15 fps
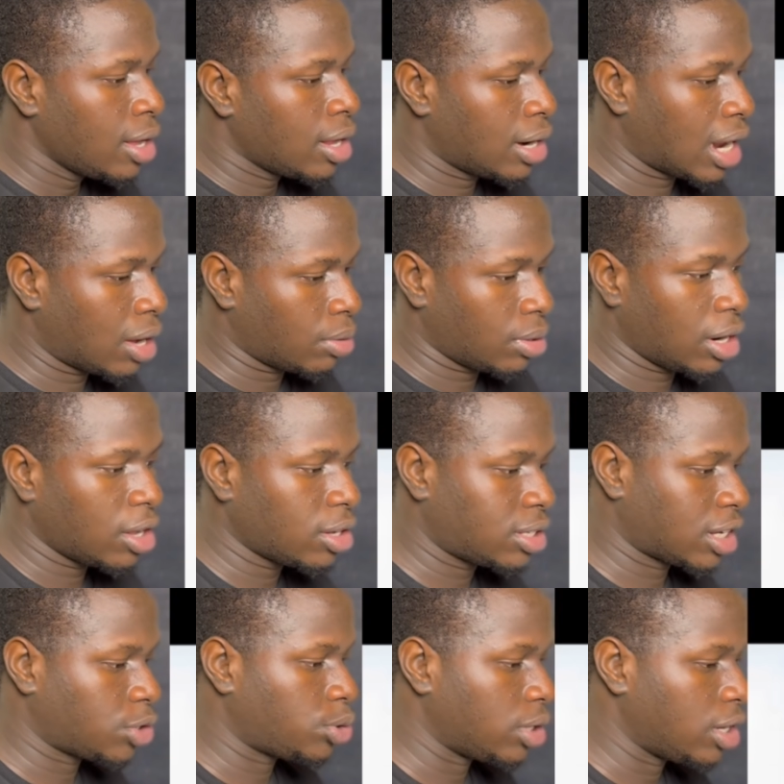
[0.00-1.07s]
Now let's
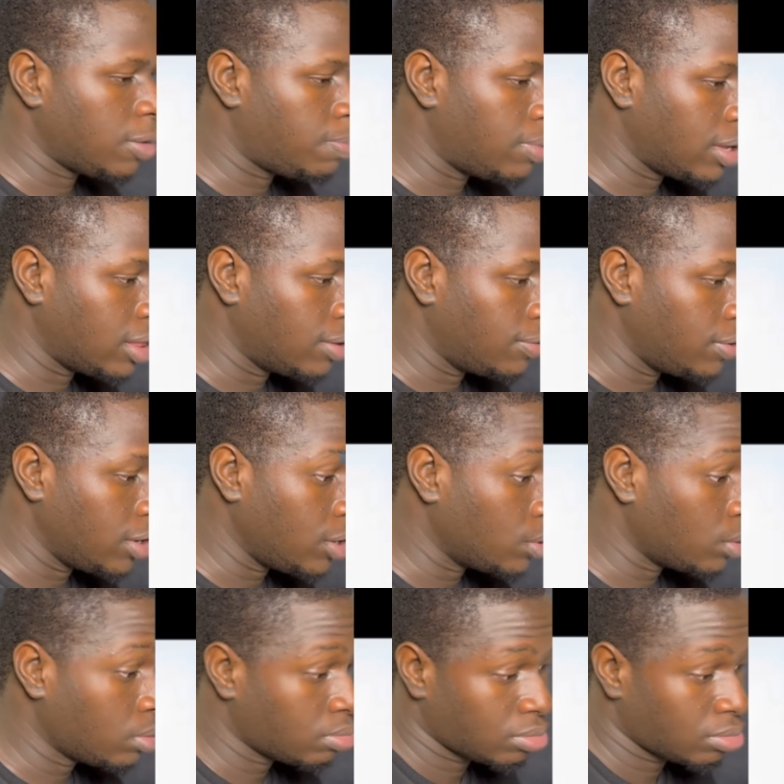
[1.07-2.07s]
actually play the video.